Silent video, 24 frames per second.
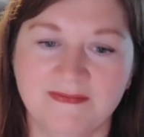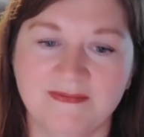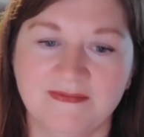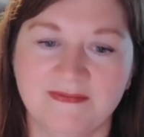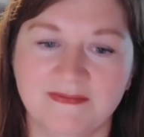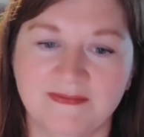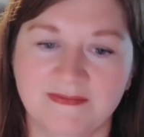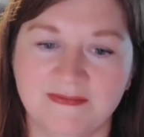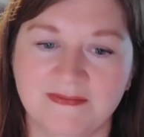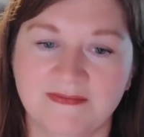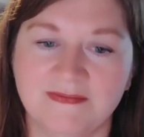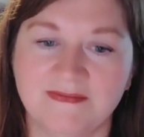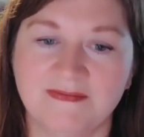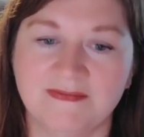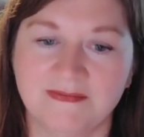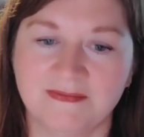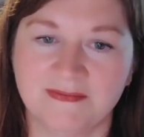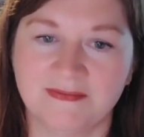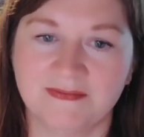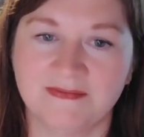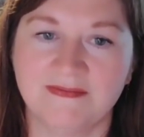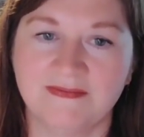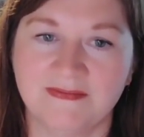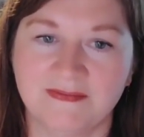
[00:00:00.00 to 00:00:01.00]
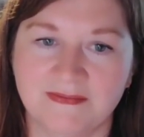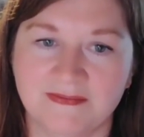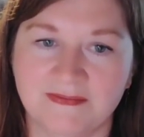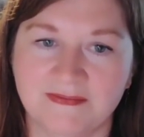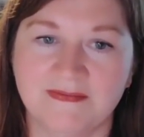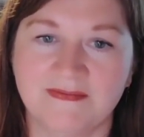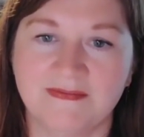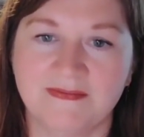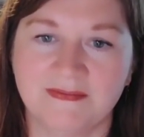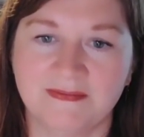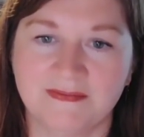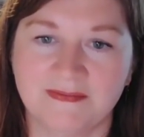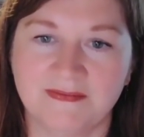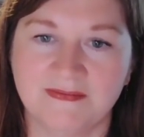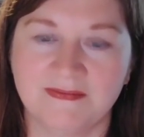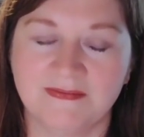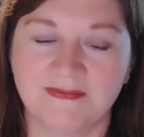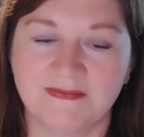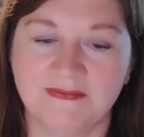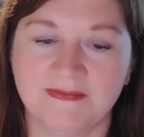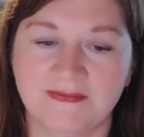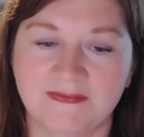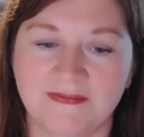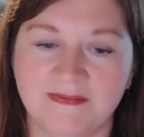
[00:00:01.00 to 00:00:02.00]

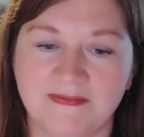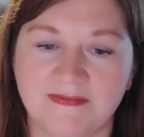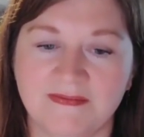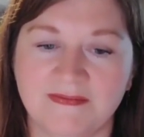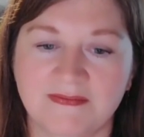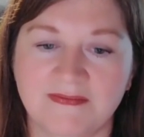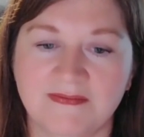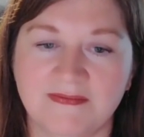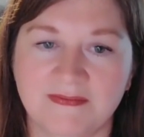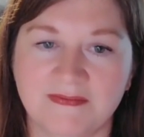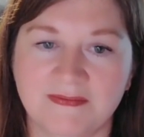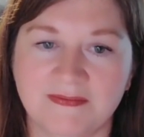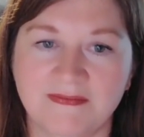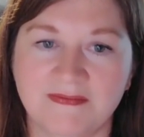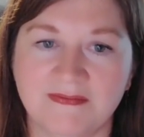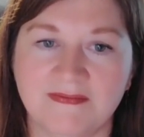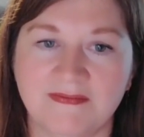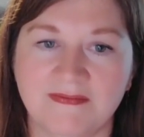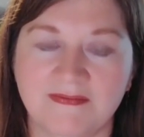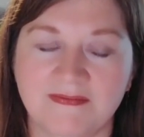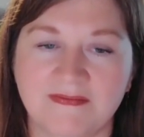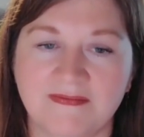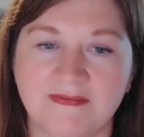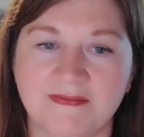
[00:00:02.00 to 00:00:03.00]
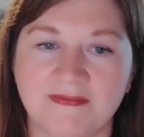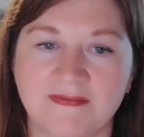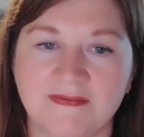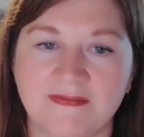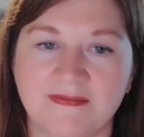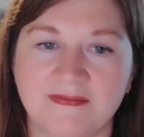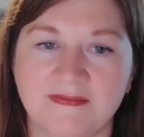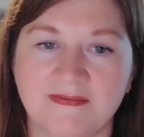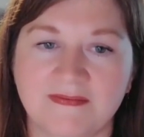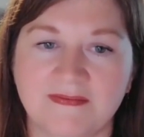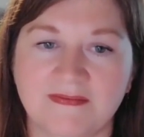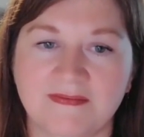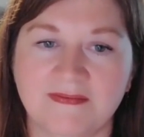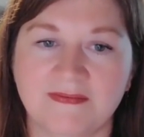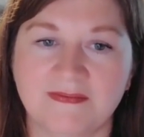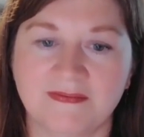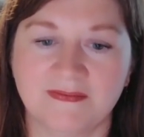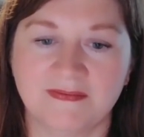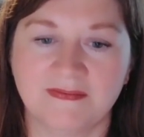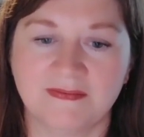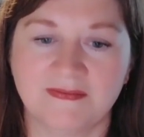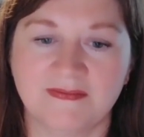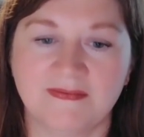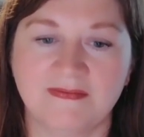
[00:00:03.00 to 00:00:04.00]

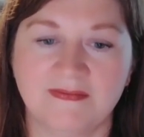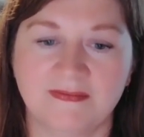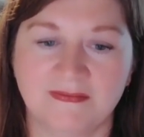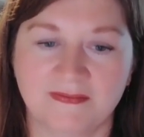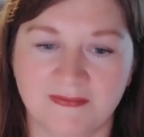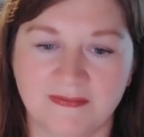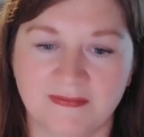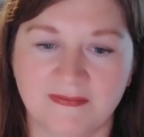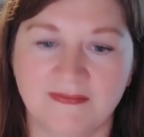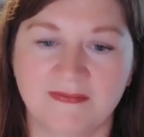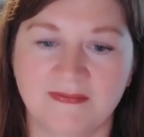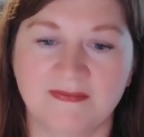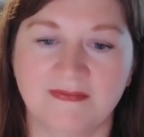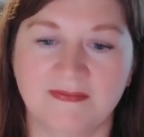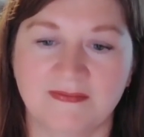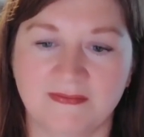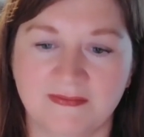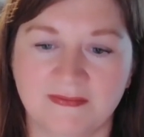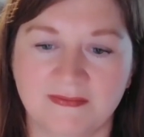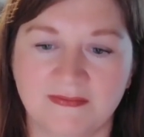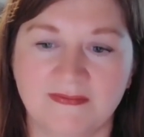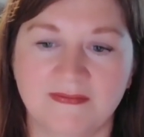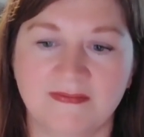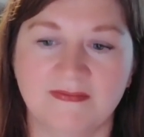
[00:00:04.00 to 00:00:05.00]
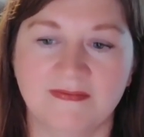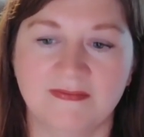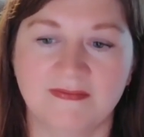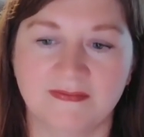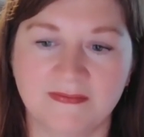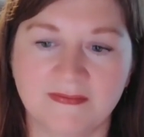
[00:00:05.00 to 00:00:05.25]
(silent)